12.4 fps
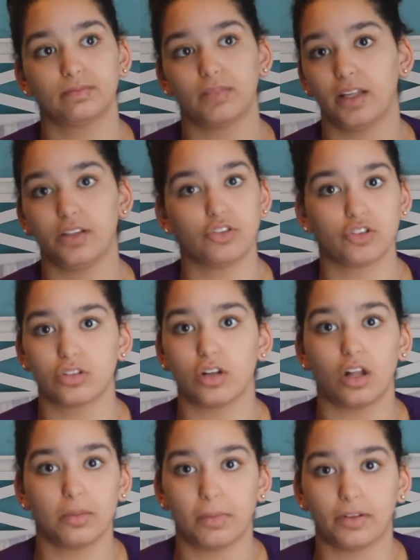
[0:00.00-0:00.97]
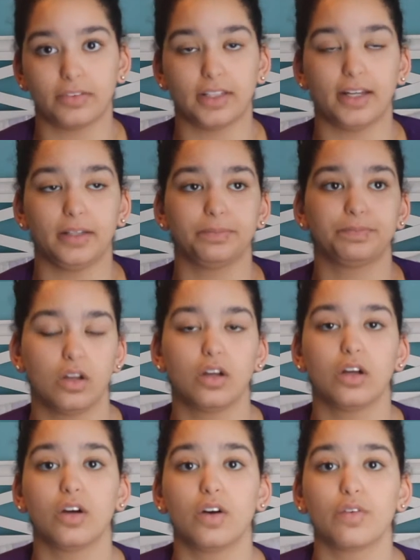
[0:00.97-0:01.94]
And just all about that.
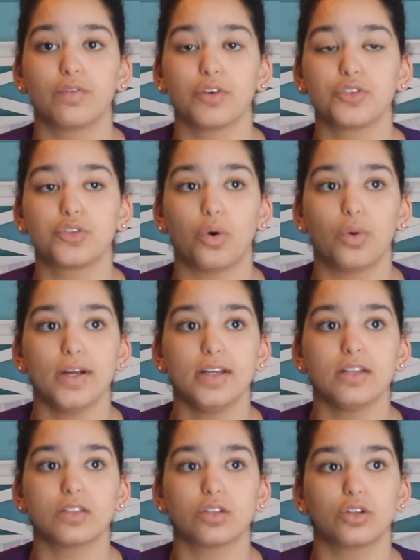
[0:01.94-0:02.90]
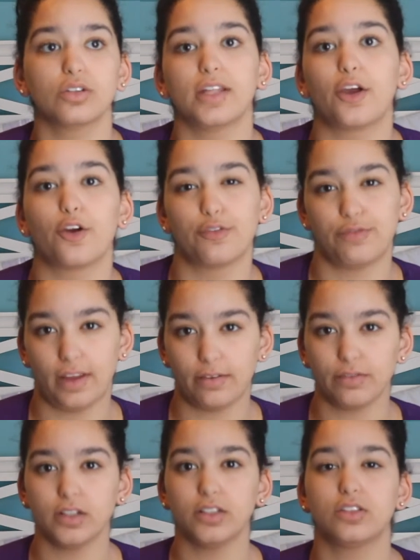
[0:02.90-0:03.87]
For toys, or like her
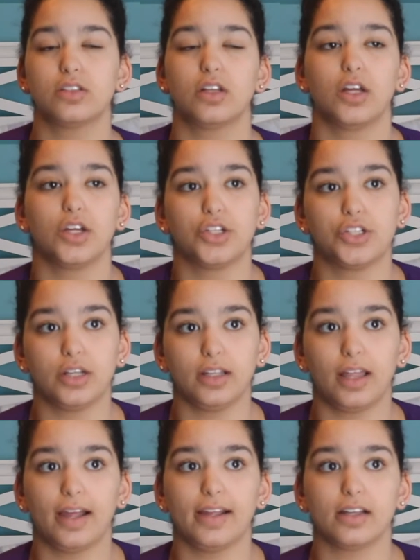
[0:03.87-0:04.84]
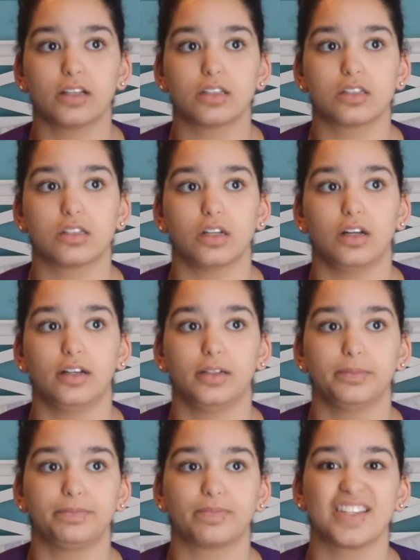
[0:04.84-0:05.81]
favorites, she likes
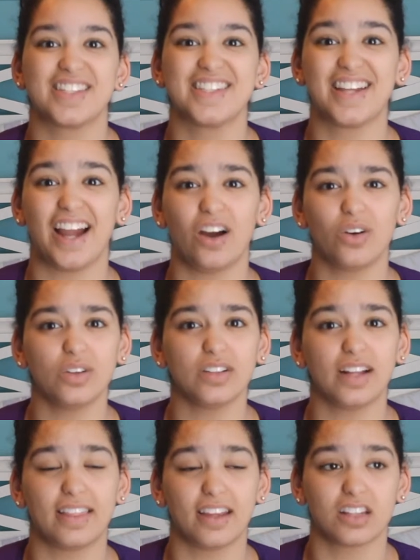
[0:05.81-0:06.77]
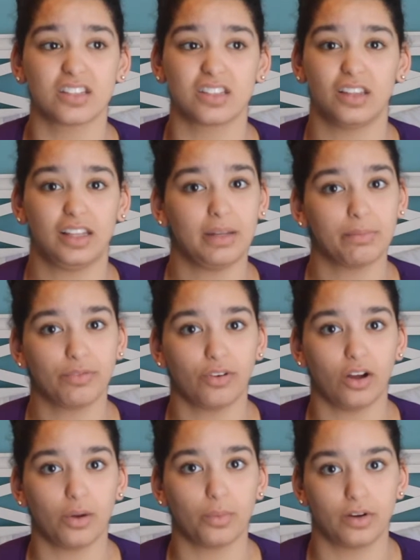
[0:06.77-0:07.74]
Scout. I think it's
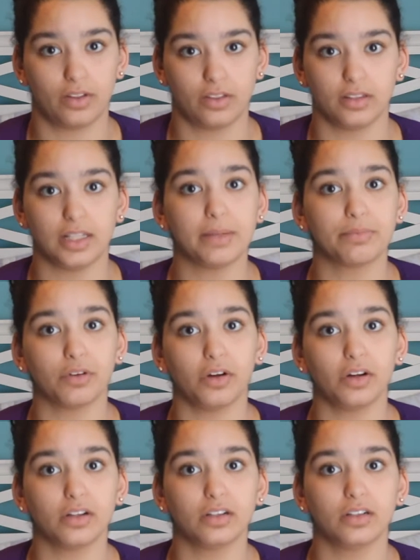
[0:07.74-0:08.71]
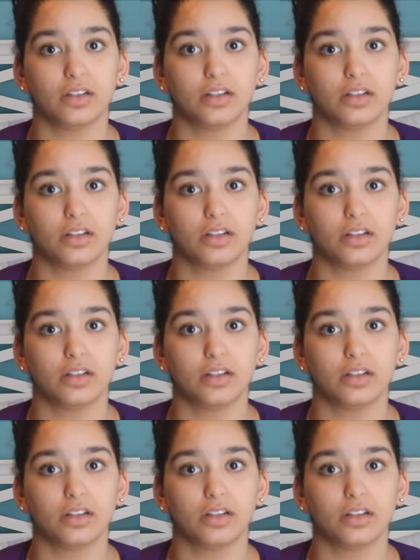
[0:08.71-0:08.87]
Leapfrog, one of the Leapfrog